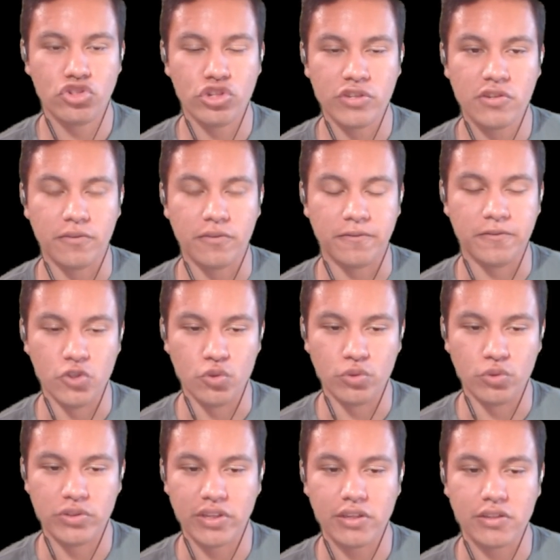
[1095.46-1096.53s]
Just a
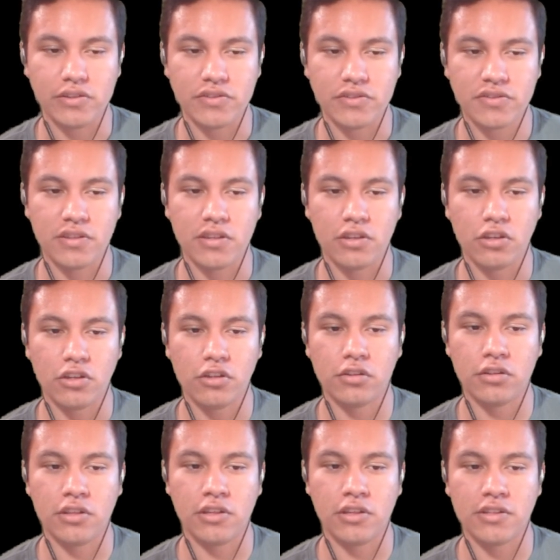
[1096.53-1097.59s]
few days,
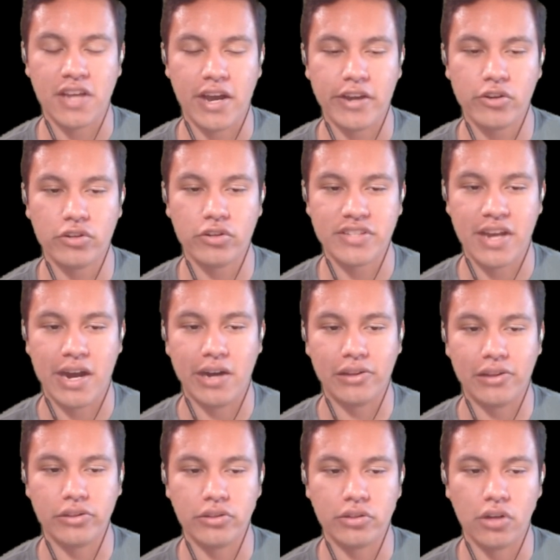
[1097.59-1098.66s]
the entire
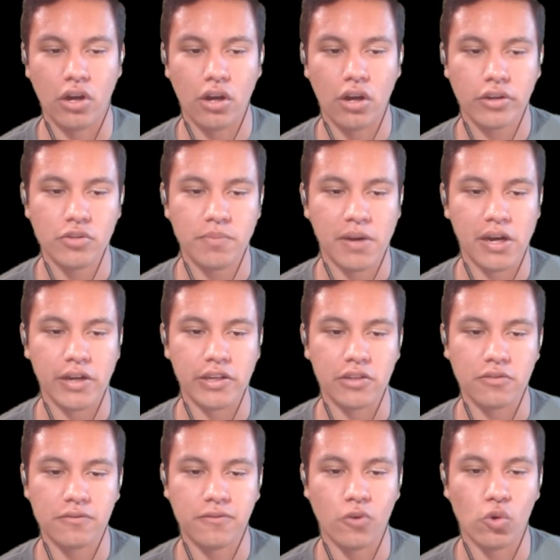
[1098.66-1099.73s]
Italian
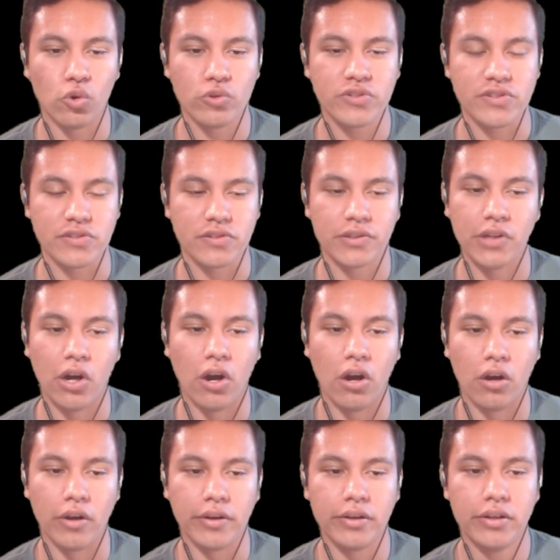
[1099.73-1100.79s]
occupying force is
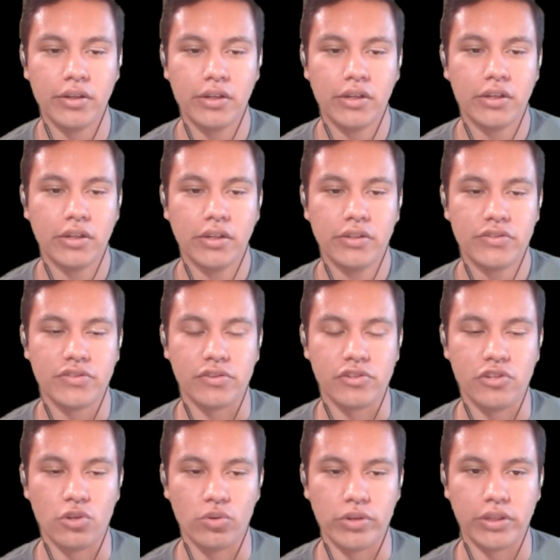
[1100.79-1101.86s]
gone,
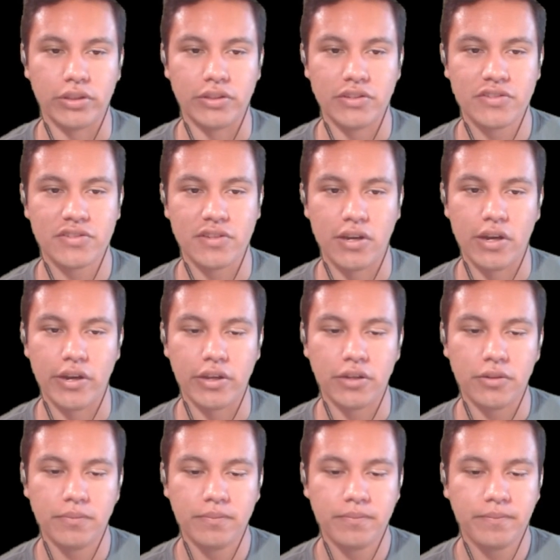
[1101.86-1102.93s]
securing this
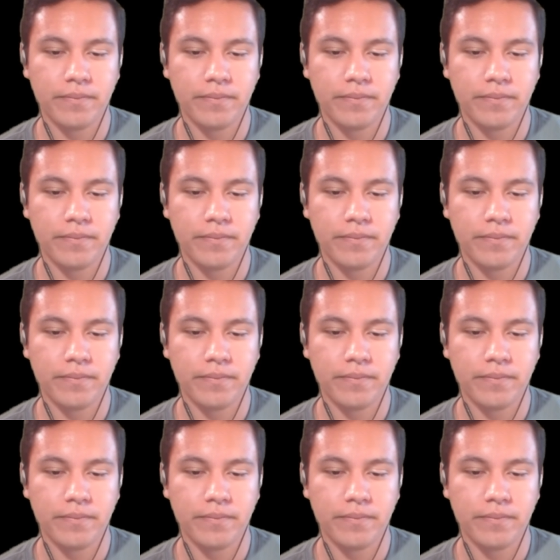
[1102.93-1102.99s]
side.